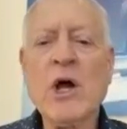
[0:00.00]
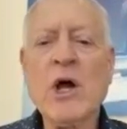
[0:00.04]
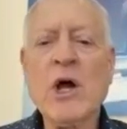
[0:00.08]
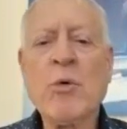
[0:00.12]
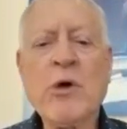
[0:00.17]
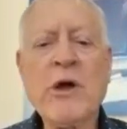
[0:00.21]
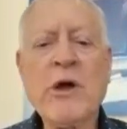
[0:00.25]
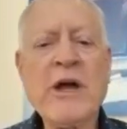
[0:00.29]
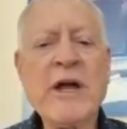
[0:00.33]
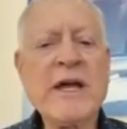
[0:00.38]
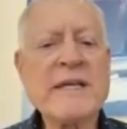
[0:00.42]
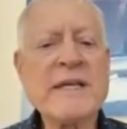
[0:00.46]

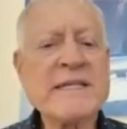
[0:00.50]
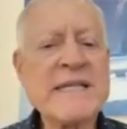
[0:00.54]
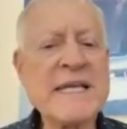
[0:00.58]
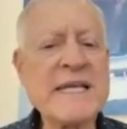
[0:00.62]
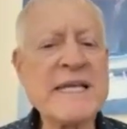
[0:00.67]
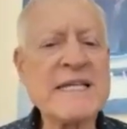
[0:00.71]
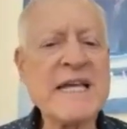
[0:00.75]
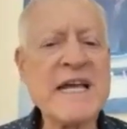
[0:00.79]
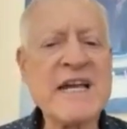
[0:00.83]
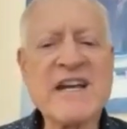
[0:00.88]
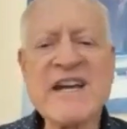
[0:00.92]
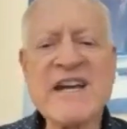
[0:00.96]
Whereas
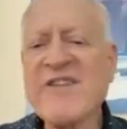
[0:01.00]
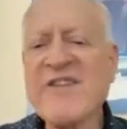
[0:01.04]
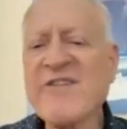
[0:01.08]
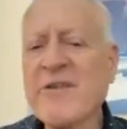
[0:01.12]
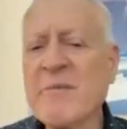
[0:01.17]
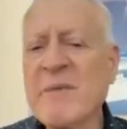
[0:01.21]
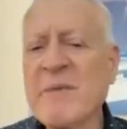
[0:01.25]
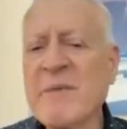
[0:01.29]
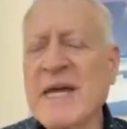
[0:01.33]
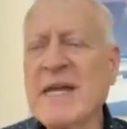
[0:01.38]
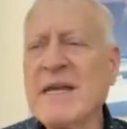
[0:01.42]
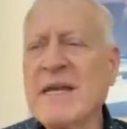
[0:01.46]
as a
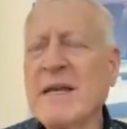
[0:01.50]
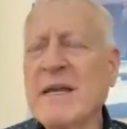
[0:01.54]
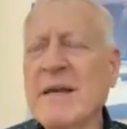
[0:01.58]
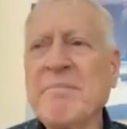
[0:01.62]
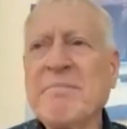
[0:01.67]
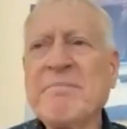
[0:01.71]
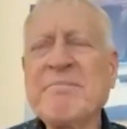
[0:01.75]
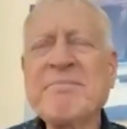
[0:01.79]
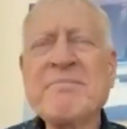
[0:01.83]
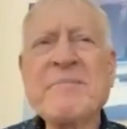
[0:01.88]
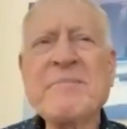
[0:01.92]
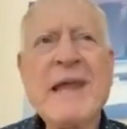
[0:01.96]
government
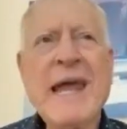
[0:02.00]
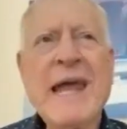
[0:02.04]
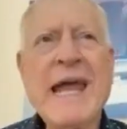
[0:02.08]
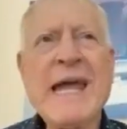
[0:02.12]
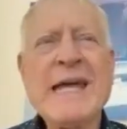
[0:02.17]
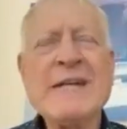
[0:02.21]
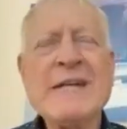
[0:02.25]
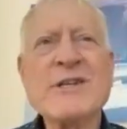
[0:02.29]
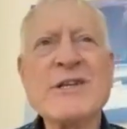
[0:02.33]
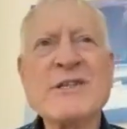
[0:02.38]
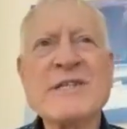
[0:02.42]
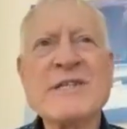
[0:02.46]

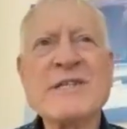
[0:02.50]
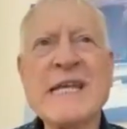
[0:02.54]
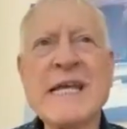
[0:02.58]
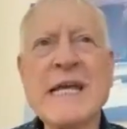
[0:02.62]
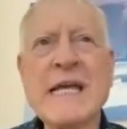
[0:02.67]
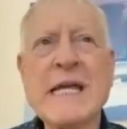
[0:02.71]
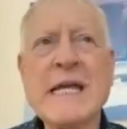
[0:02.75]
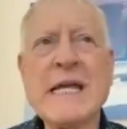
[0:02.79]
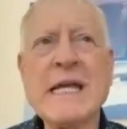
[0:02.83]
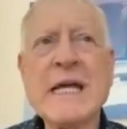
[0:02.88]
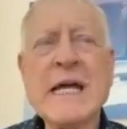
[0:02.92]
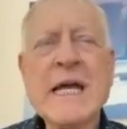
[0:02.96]

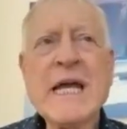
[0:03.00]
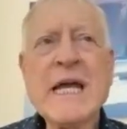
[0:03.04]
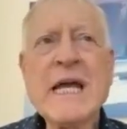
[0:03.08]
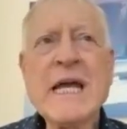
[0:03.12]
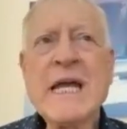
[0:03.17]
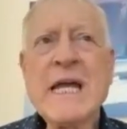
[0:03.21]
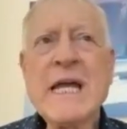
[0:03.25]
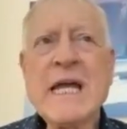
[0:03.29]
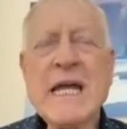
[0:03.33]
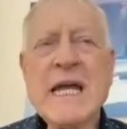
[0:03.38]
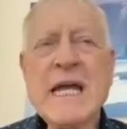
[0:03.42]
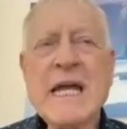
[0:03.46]
agency,
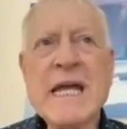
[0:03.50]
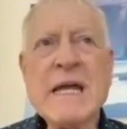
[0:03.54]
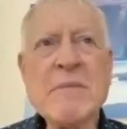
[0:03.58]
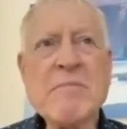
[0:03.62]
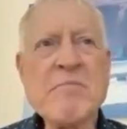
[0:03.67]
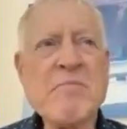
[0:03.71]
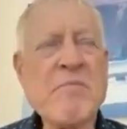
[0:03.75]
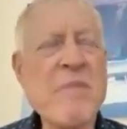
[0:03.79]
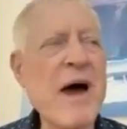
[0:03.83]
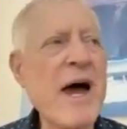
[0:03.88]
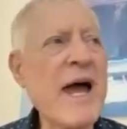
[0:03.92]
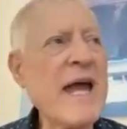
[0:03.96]

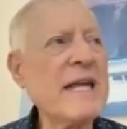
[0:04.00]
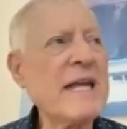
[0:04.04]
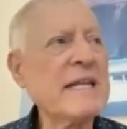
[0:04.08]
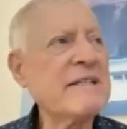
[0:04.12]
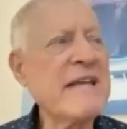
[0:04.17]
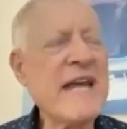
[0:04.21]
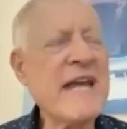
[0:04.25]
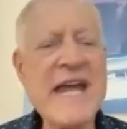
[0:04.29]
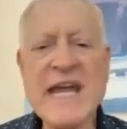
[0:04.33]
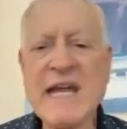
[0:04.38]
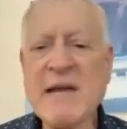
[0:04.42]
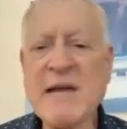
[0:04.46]
it might
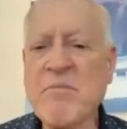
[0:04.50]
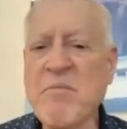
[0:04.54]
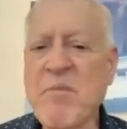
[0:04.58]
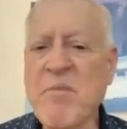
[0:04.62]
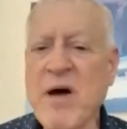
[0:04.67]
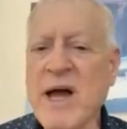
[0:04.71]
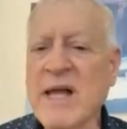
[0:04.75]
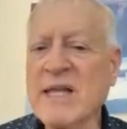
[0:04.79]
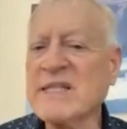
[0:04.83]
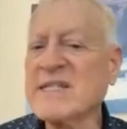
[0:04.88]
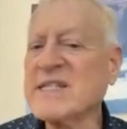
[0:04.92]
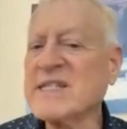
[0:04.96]
take
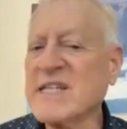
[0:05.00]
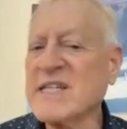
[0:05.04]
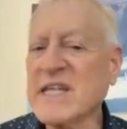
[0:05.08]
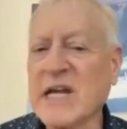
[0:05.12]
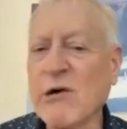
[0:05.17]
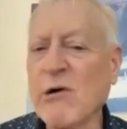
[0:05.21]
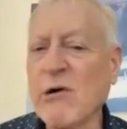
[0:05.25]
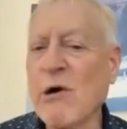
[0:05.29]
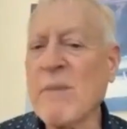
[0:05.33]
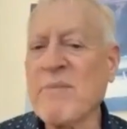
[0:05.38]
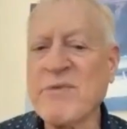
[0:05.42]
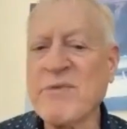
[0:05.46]
months to
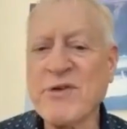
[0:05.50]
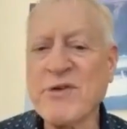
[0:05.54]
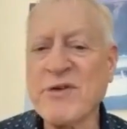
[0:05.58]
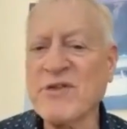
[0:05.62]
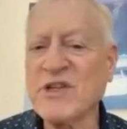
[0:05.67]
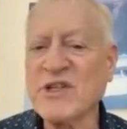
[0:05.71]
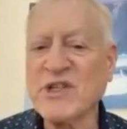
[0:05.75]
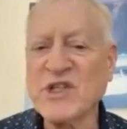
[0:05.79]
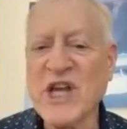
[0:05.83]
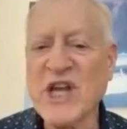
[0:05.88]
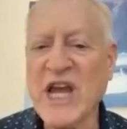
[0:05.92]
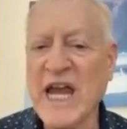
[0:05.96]
go up through
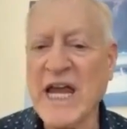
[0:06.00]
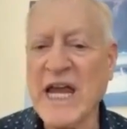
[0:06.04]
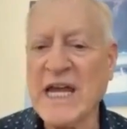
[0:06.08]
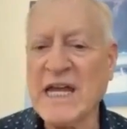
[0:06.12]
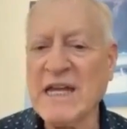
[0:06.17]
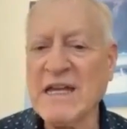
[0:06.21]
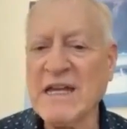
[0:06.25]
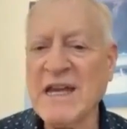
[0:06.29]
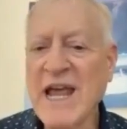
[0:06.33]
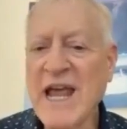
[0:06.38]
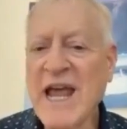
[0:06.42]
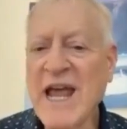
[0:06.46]
the
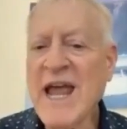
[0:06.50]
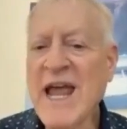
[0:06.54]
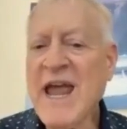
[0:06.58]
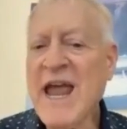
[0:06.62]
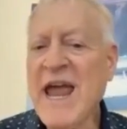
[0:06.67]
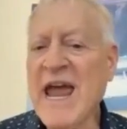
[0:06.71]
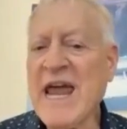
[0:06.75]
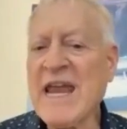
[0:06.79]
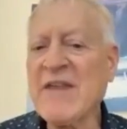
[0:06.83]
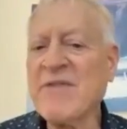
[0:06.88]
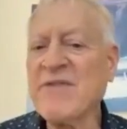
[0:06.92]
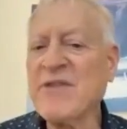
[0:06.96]
chain.
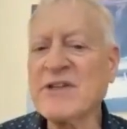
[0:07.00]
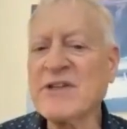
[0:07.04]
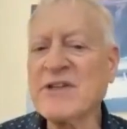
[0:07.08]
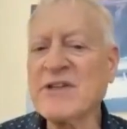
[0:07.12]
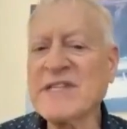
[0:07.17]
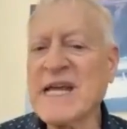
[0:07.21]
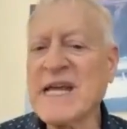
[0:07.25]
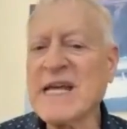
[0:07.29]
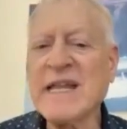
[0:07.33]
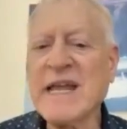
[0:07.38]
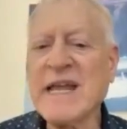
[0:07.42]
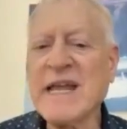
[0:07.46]
And if
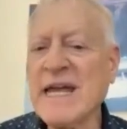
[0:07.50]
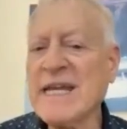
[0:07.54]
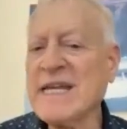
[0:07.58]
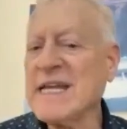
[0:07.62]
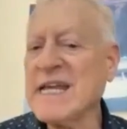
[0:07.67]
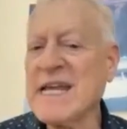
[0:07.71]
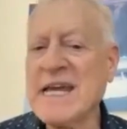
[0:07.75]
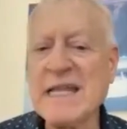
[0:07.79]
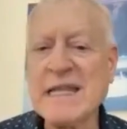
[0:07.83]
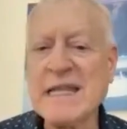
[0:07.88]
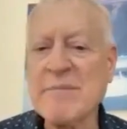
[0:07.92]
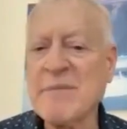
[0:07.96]
there's
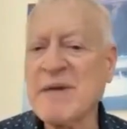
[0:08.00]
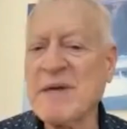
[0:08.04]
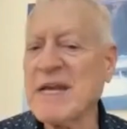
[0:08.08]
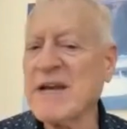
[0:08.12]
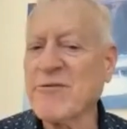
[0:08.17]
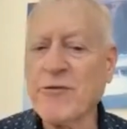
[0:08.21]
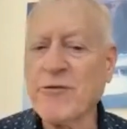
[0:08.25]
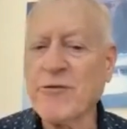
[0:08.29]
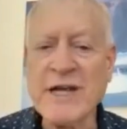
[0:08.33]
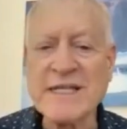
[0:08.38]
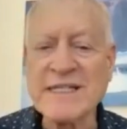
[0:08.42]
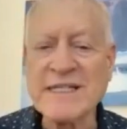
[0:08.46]
any element
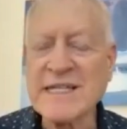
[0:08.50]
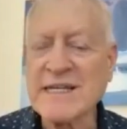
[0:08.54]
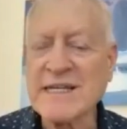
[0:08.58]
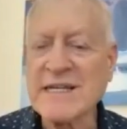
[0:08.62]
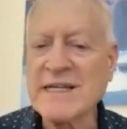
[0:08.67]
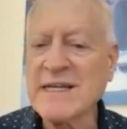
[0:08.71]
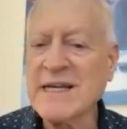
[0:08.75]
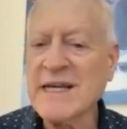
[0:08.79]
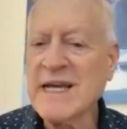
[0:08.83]
of risk,